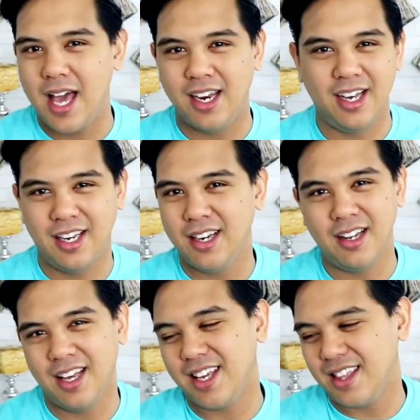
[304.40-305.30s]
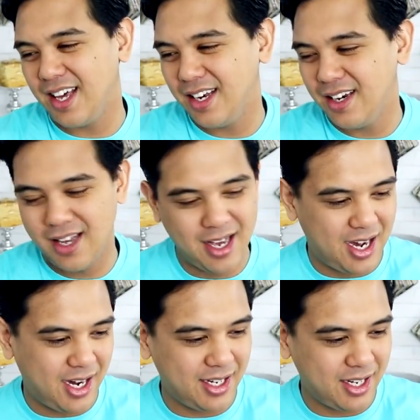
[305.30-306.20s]
and I didn't like it then.
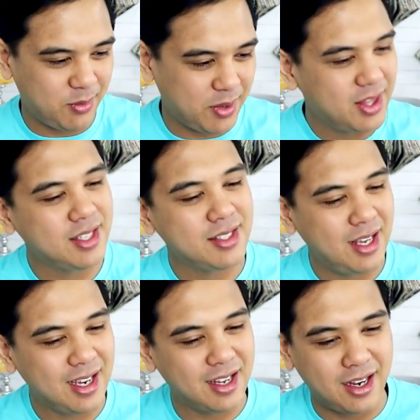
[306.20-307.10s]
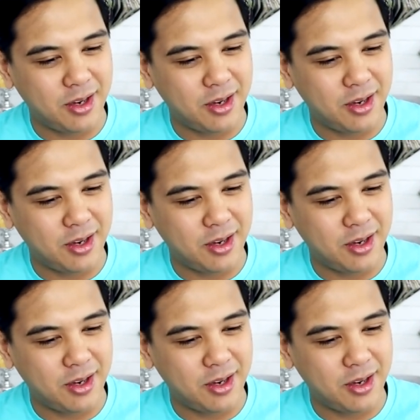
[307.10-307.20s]
I did it with this cake and I